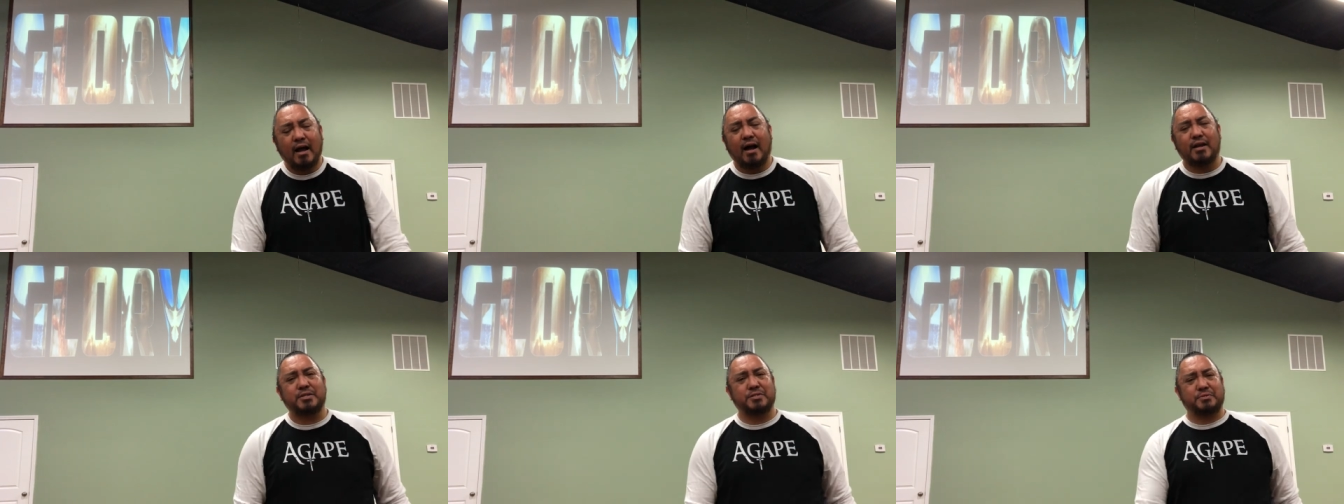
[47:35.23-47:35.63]

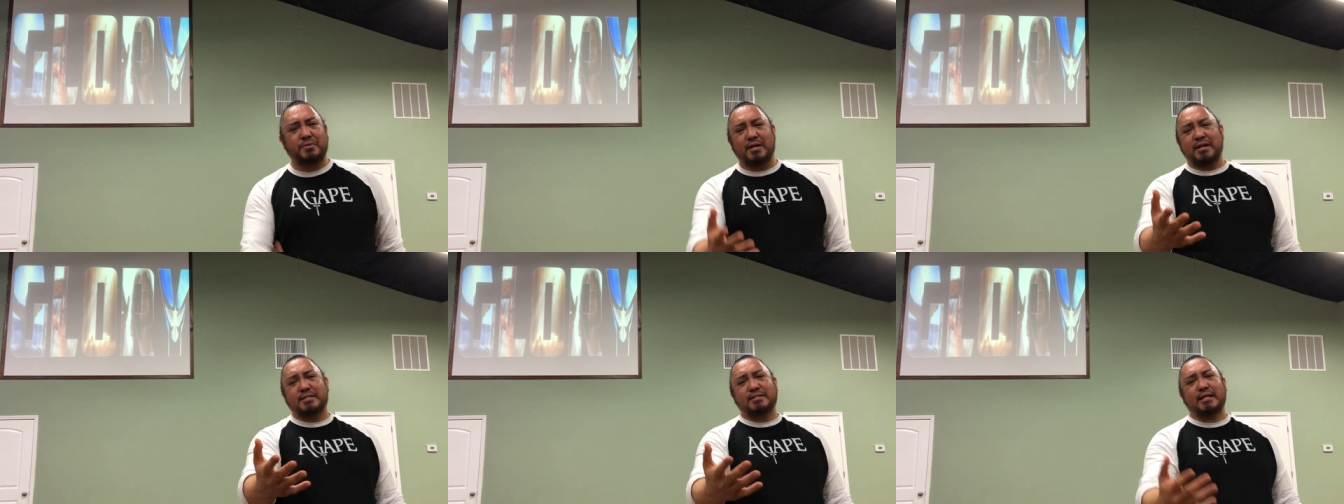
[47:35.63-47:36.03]
I just
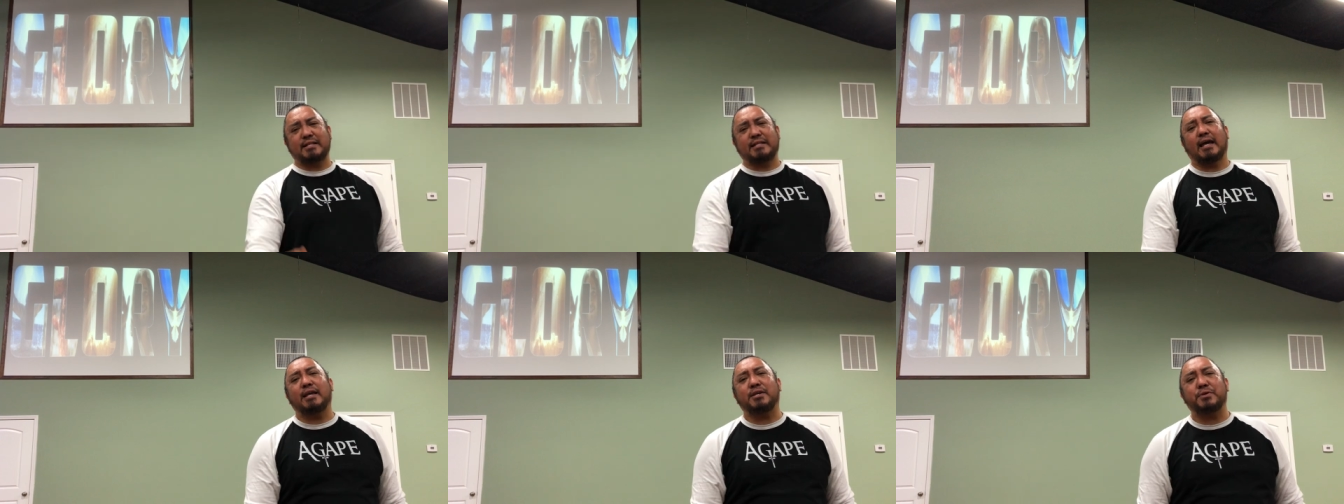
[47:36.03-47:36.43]
want to say
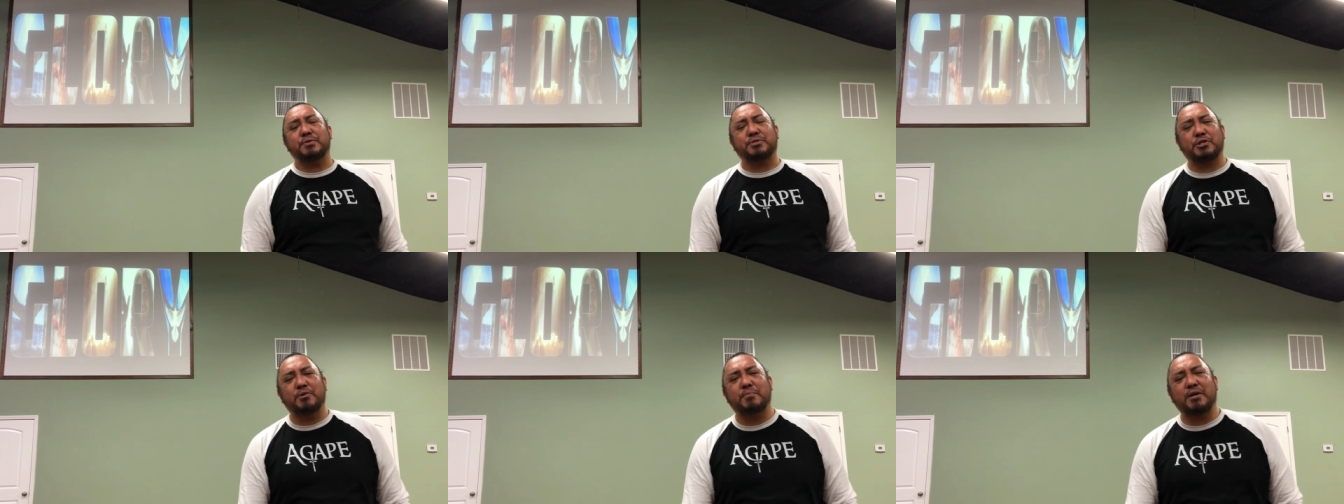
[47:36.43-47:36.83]
thank you
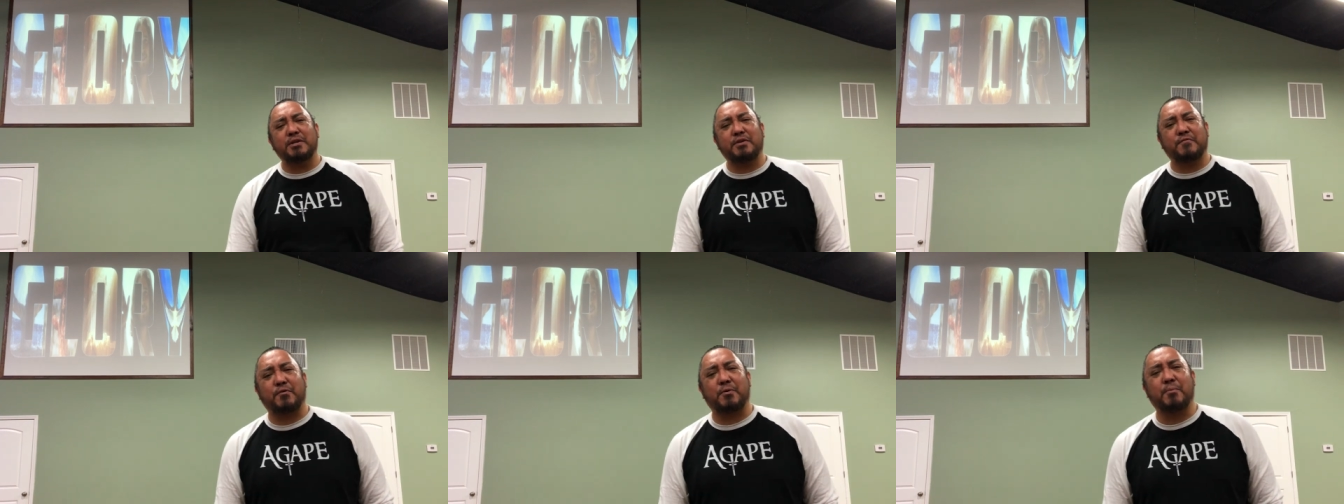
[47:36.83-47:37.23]
so
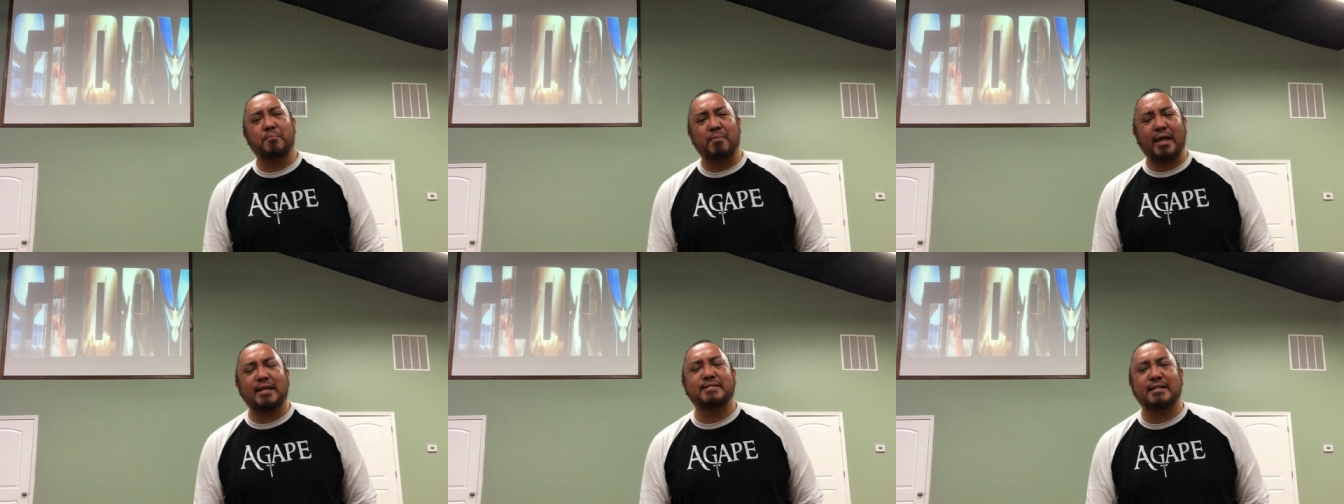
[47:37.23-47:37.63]
much for
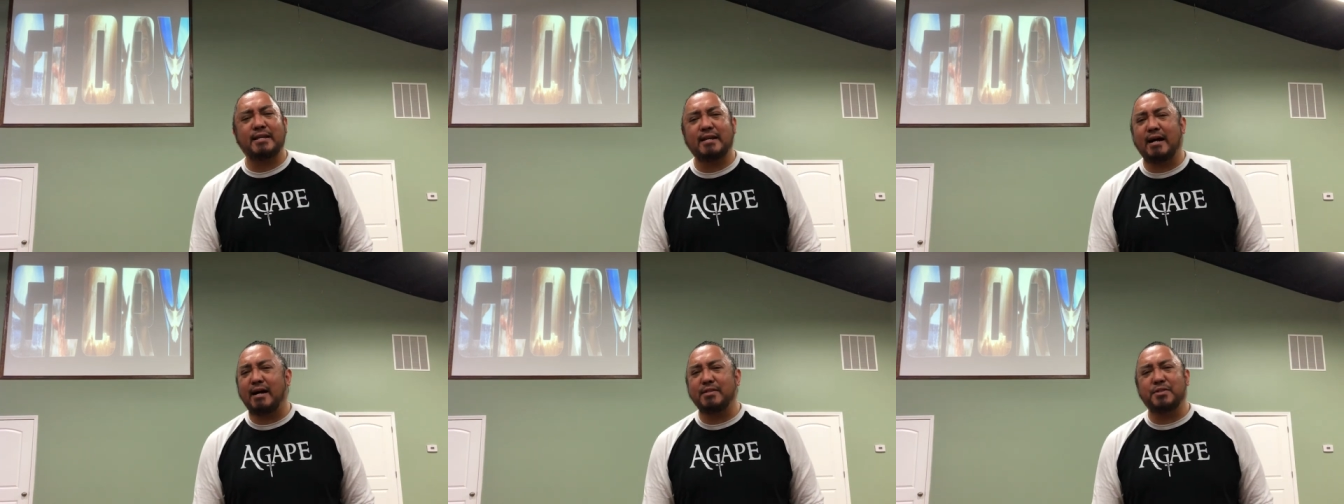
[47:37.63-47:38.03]
blessing
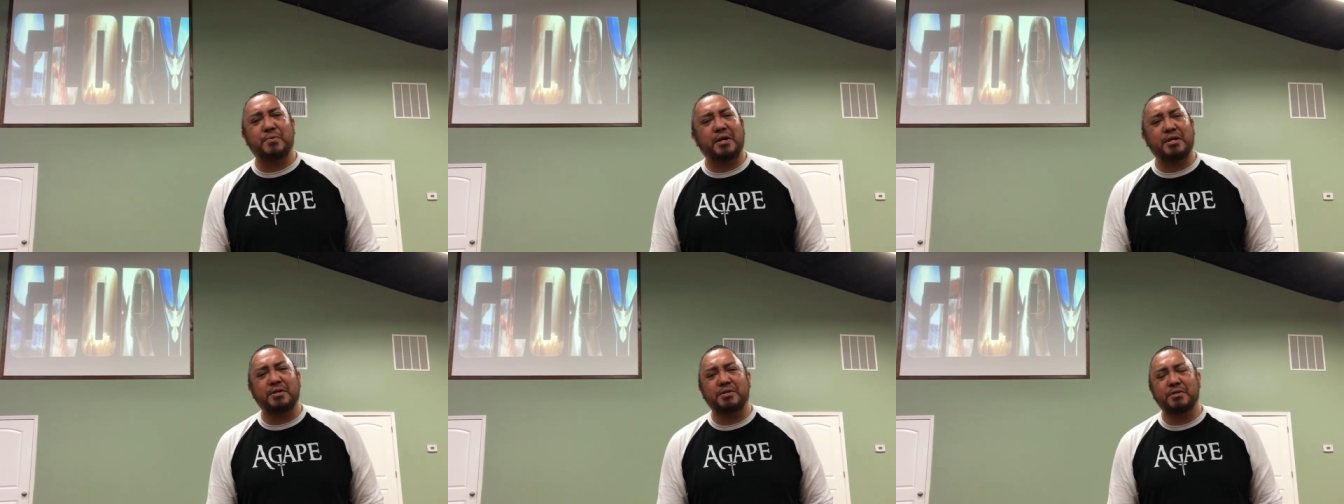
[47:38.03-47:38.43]
God the
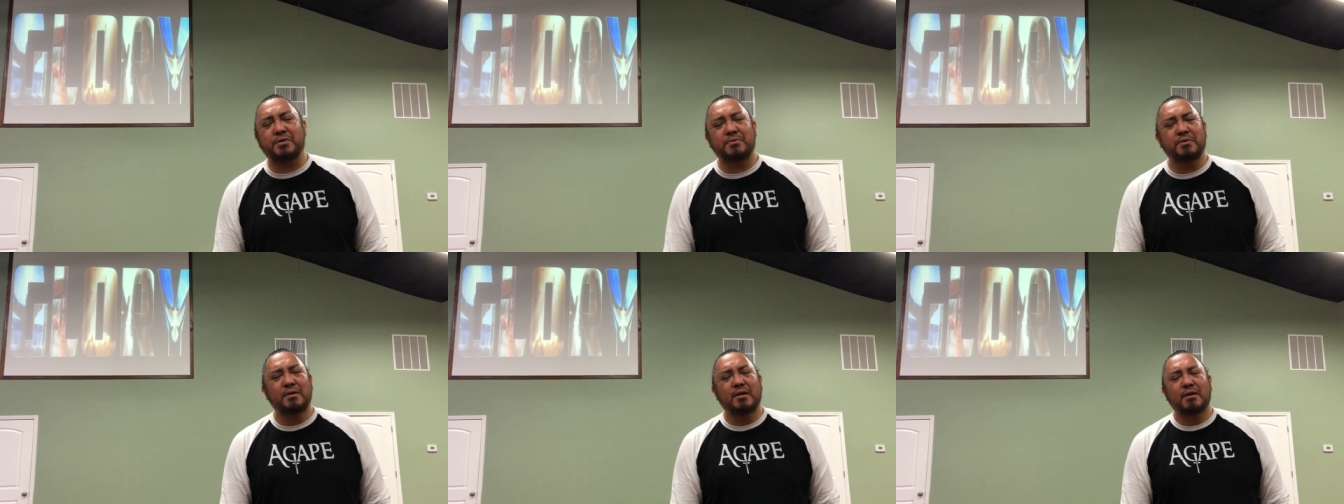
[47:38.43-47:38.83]
way you
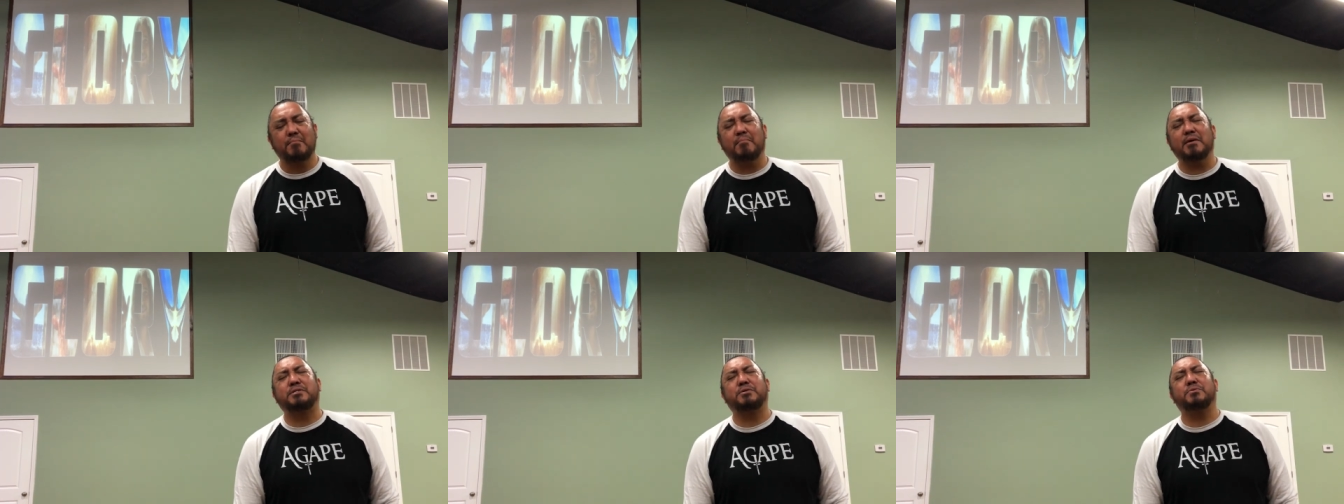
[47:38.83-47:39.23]
do.
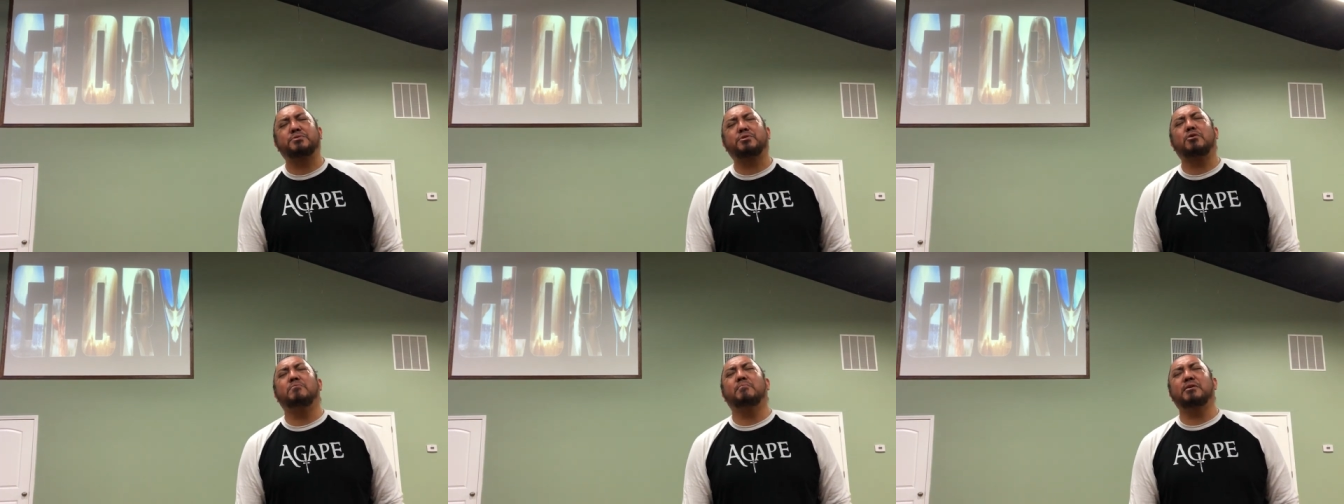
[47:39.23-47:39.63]
Miss you
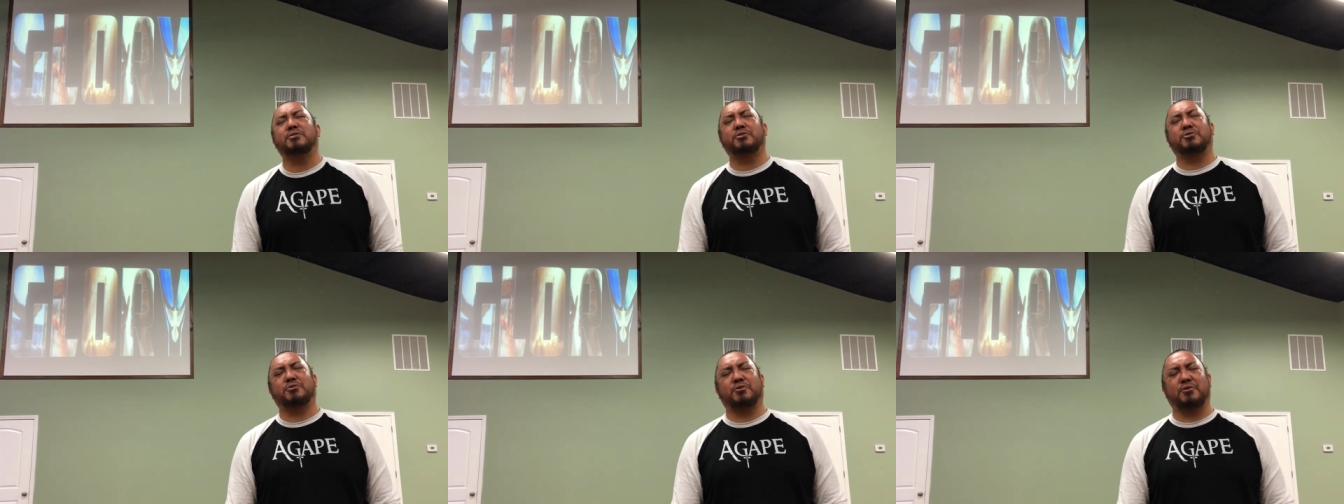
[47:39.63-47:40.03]
so
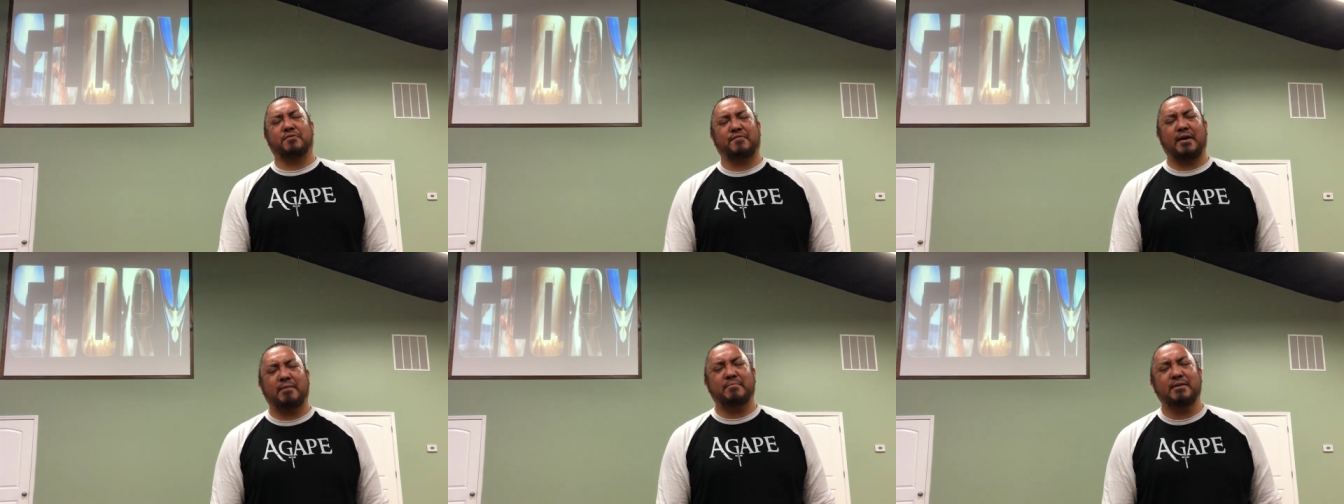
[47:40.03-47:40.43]
much, church
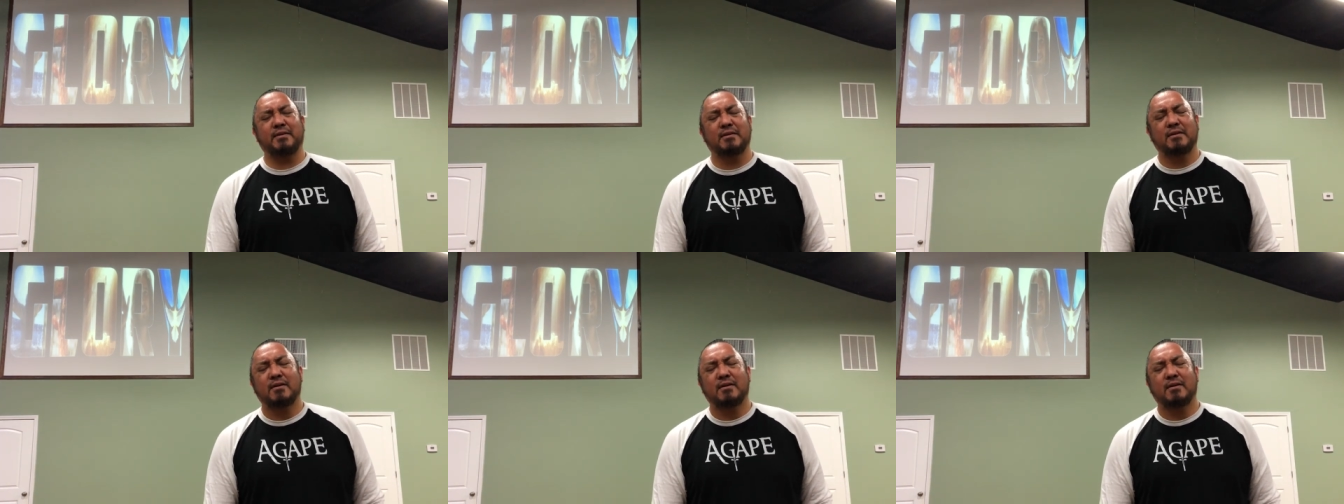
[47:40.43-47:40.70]
family.